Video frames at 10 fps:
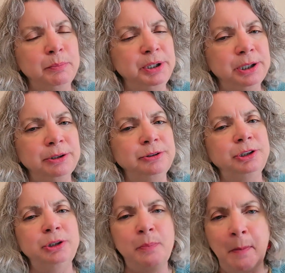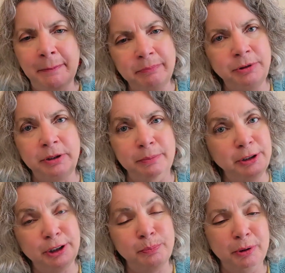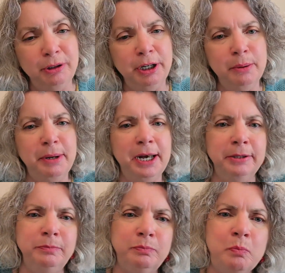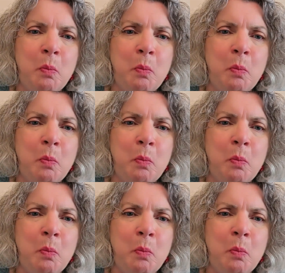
The pickles, I'm just pulling them out.